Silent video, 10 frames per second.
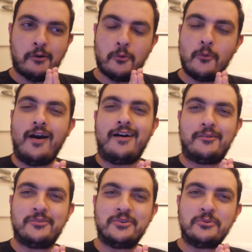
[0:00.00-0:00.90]

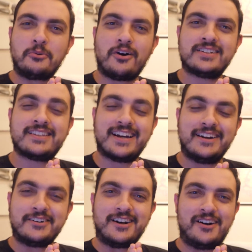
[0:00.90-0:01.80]
Wow, what
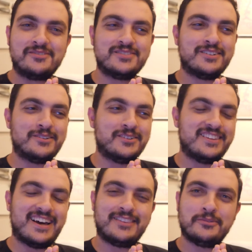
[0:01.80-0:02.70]
a round
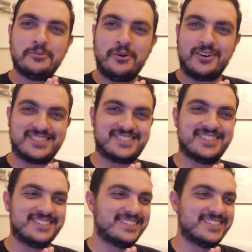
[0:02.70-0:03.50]
that was.